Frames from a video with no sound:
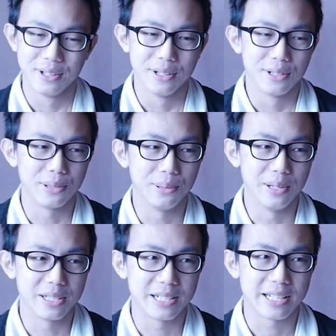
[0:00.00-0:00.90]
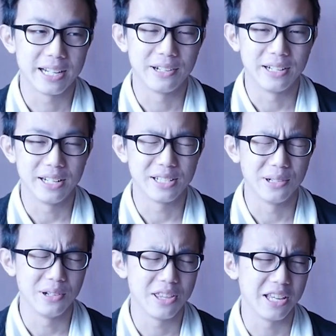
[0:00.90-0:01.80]
So it's kind of like that's
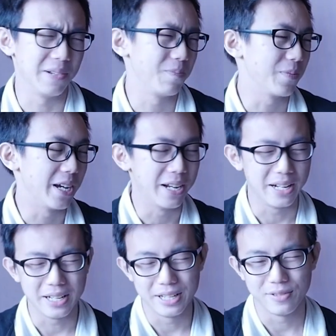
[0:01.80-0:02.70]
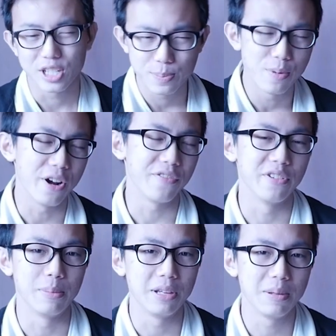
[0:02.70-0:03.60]
the only thing like it was spoiled
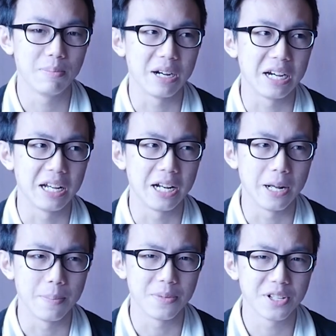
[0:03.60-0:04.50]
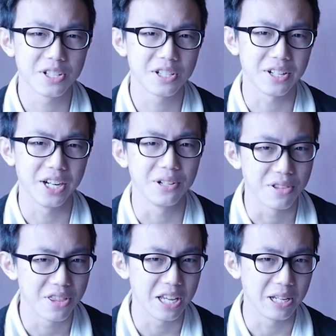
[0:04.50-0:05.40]
for me, but I'm just trying to
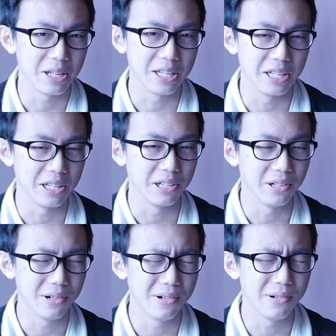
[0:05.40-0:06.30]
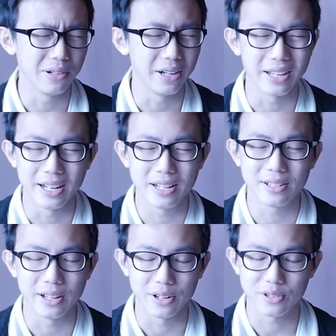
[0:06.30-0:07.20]
think, okay,
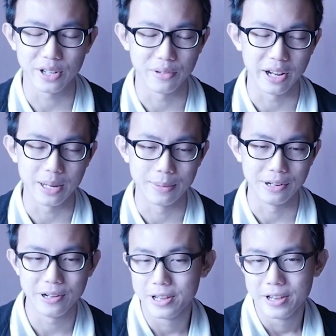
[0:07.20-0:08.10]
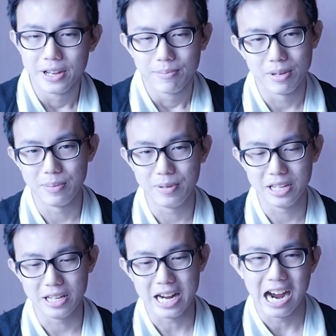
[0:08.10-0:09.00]
then I try to read anymore.
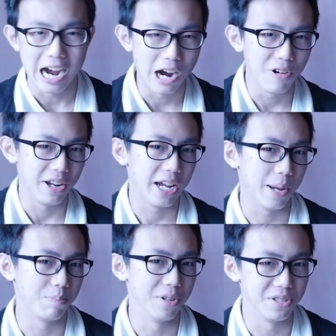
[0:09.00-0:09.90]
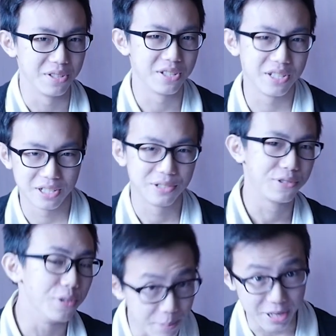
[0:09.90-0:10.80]
Maybe how it happens
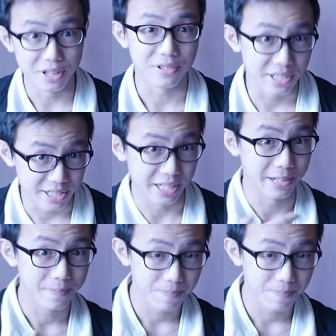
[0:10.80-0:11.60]
could be interesting.